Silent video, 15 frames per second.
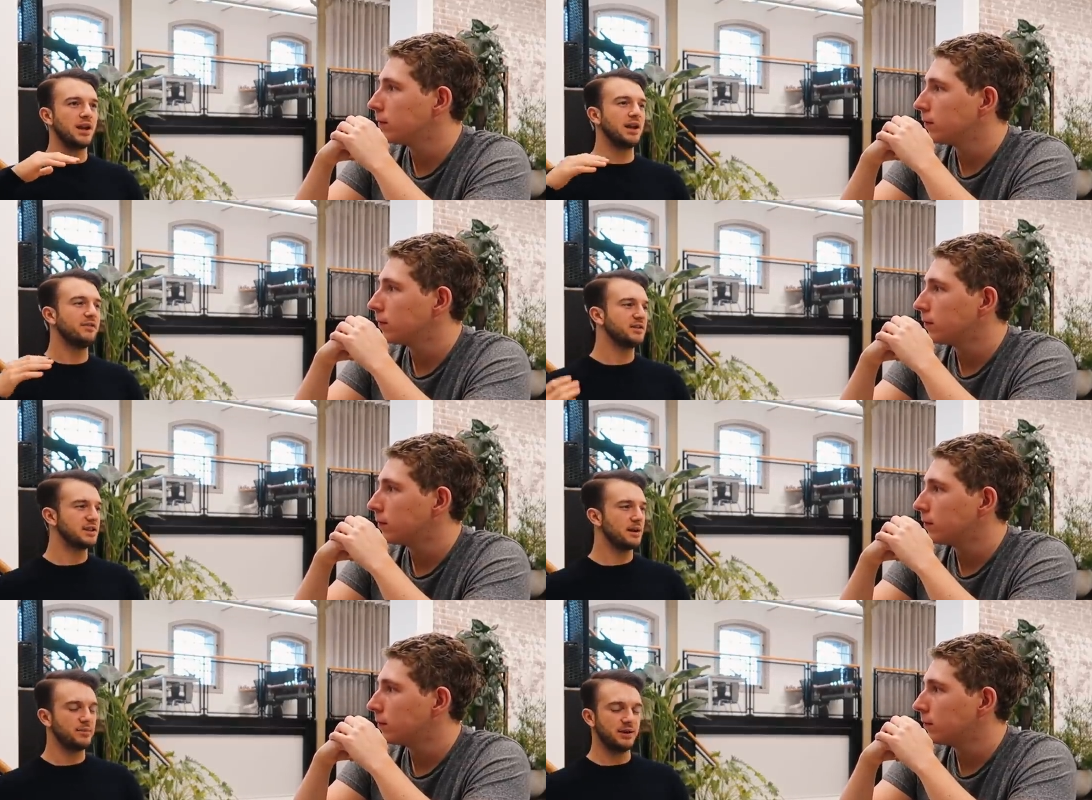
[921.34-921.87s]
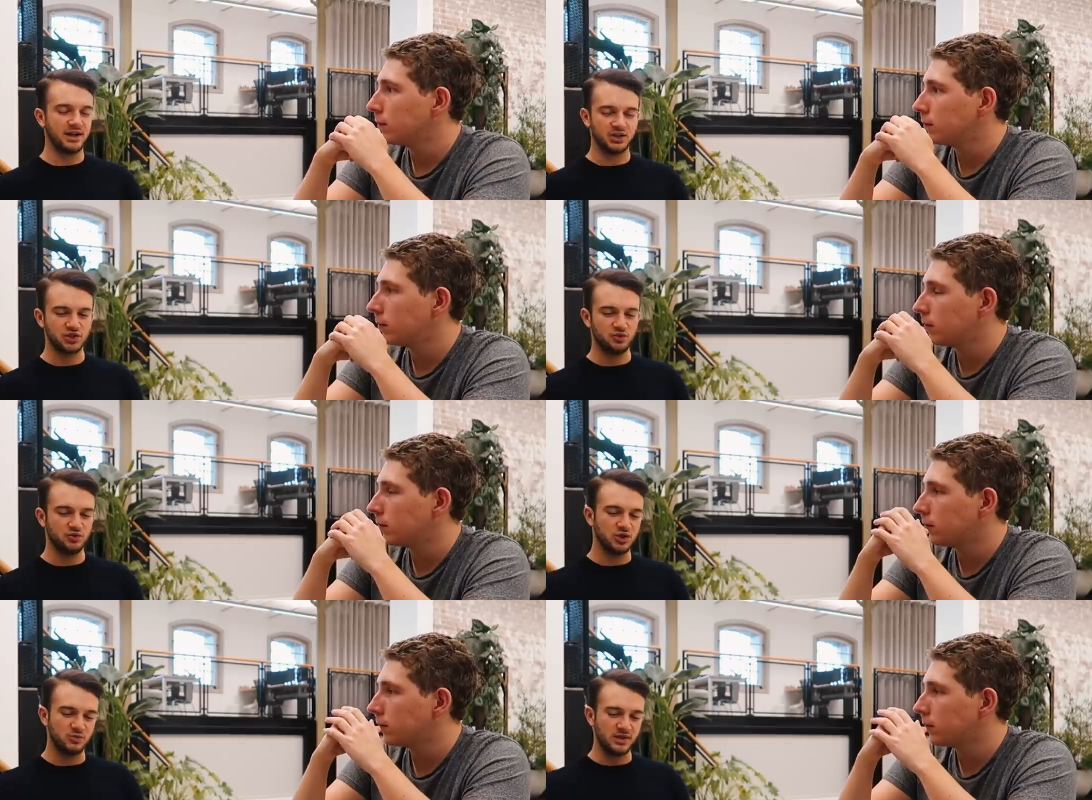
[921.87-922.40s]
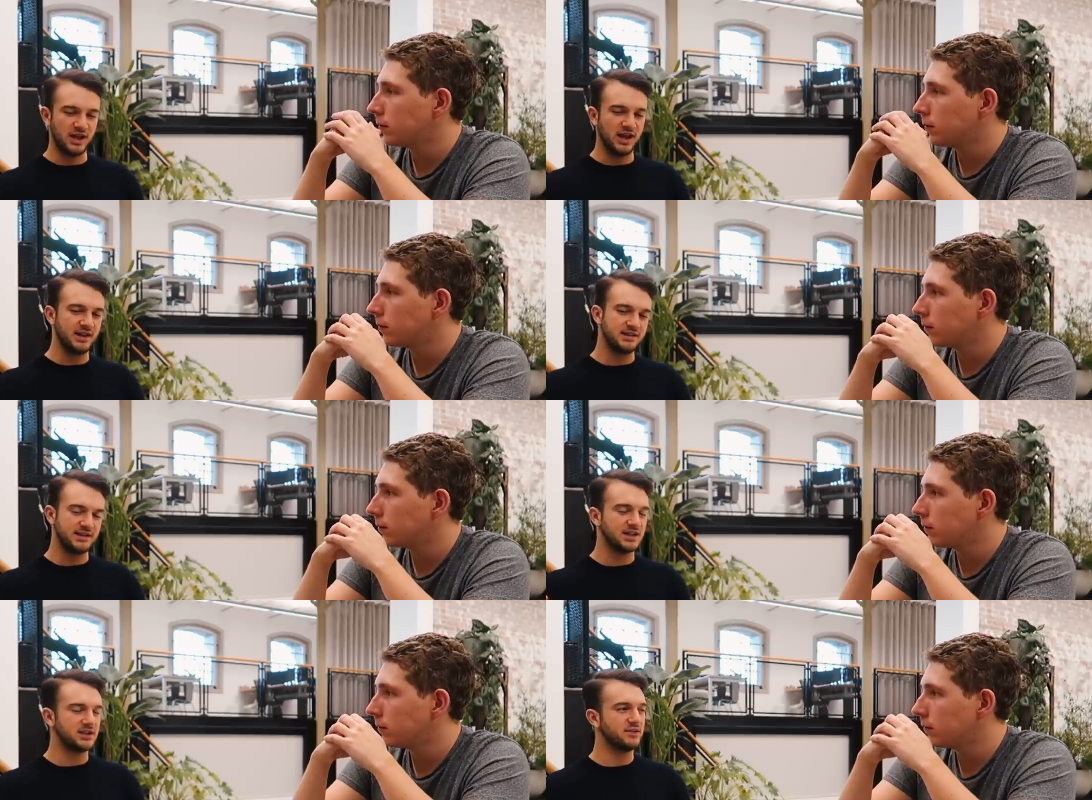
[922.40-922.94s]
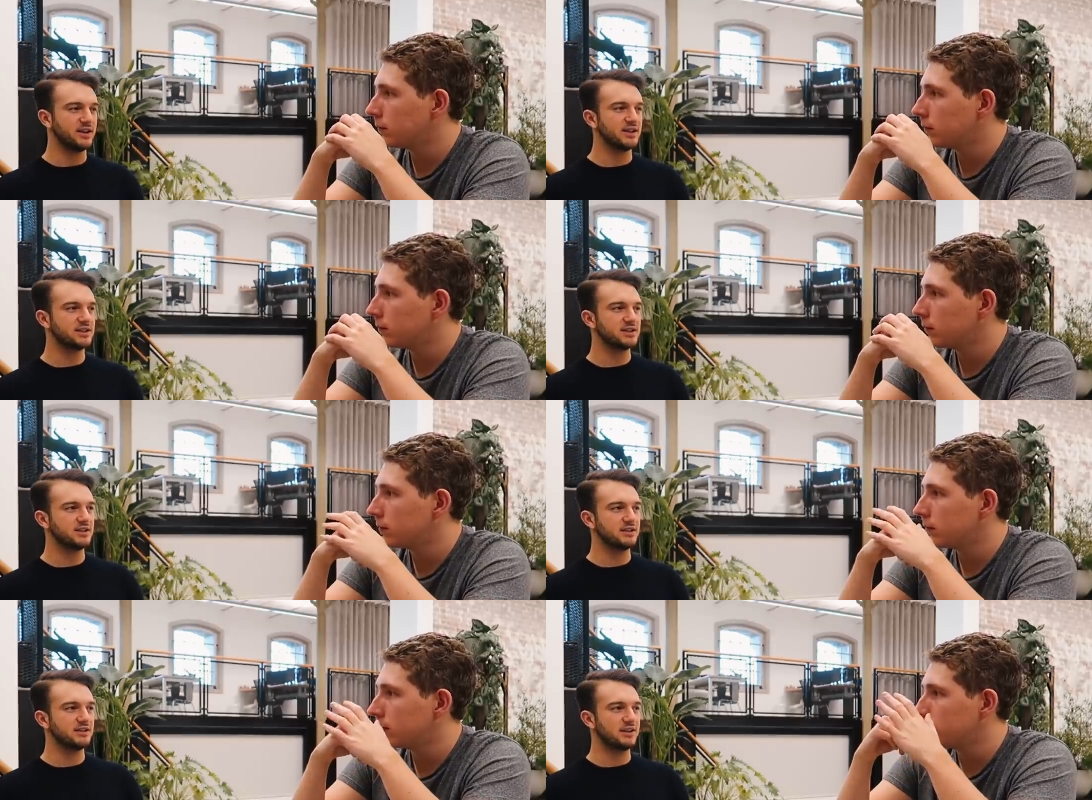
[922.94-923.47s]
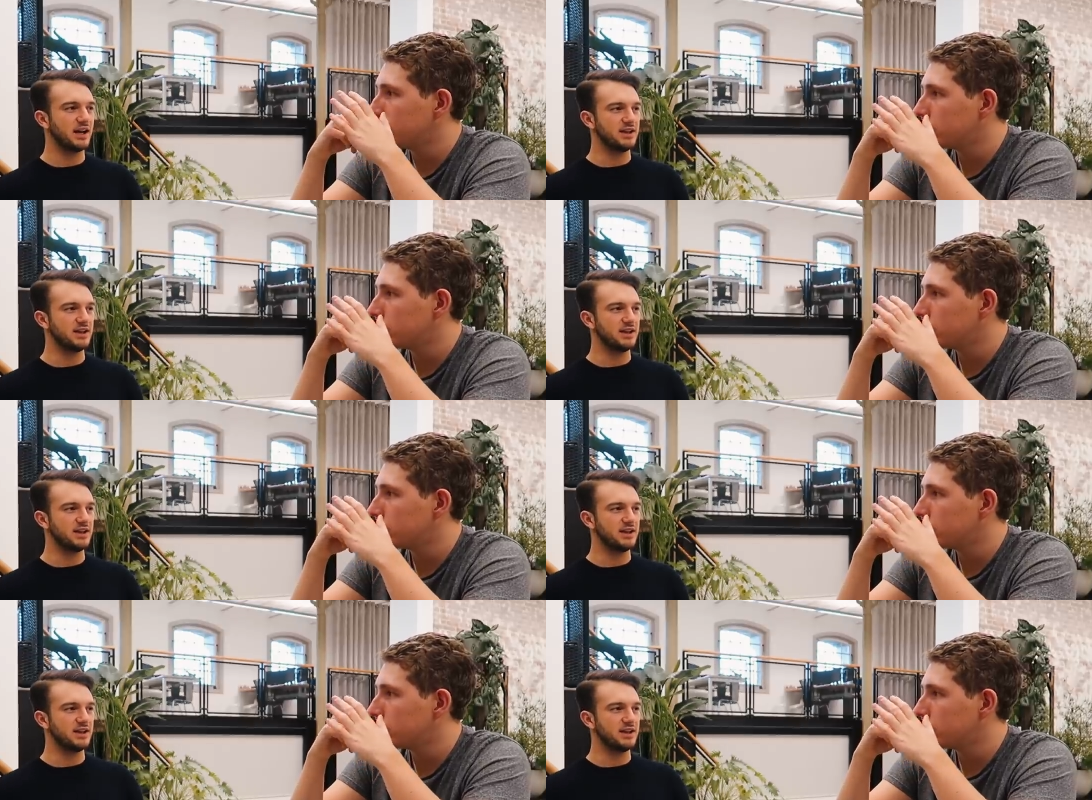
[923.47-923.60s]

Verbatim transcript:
Speaker 1: like for example, like as soon as we hit six figures,